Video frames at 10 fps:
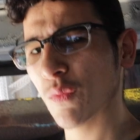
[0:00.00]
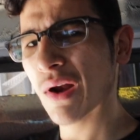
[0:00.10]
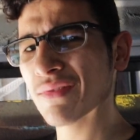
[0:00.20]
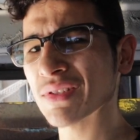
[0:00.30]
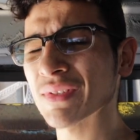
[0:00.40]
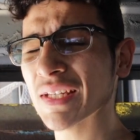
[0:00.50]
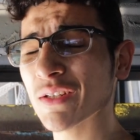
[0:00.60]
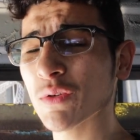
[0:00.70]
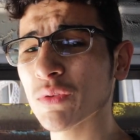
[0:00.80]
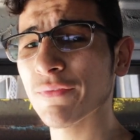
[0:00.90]
We're having some
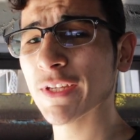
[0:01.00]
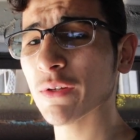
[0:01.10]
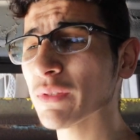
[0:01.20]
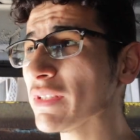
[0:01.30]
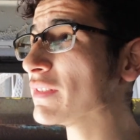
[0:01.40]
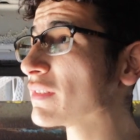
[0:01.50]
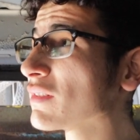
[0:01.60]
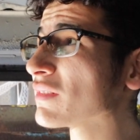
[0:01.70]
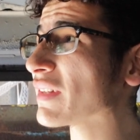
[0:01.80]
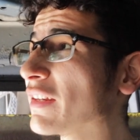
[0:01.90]
technical difficulties
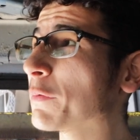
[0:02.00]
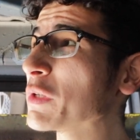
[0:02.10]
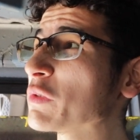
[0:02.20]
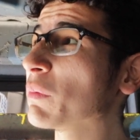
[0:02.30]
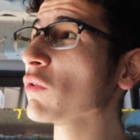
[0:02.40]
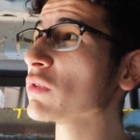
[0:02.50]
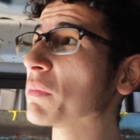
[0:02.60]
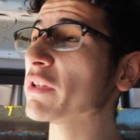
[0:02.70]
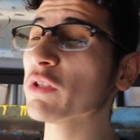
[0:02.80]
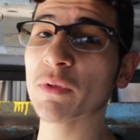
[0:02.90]
tying up these volts,
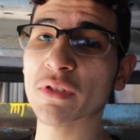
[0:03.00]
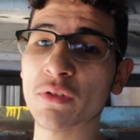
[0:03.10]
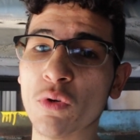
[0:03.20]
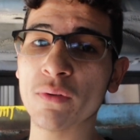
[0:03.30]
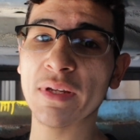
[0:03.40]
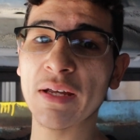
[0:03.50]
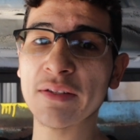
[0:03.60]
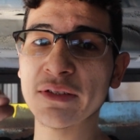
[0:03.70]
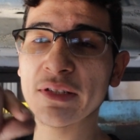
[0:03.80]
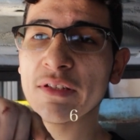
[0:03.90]
but you're supposed to torque them down
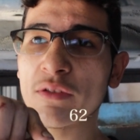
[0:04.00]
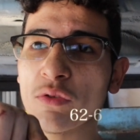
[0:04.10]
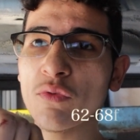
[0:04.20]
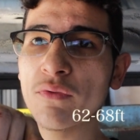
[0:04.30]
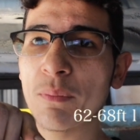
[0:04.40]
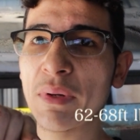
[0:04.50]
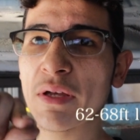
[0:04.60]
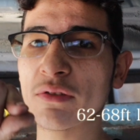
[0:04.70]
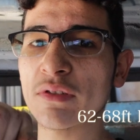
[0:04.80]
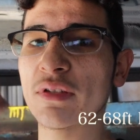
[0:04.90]
to 62 foot
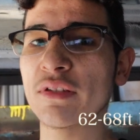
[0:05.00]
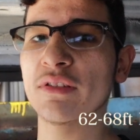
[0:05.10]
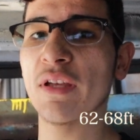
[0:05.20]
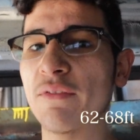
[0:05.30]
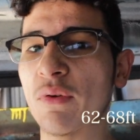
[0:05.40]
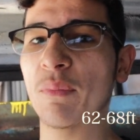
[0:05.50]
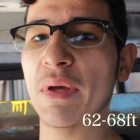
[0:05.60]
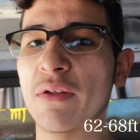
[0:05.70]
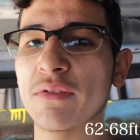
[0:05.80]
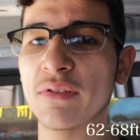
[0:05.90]
pounds to 68 foot
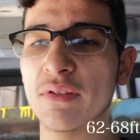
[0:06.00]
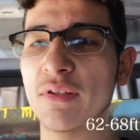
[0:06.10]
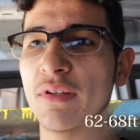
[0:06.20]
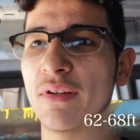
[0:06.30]
pounds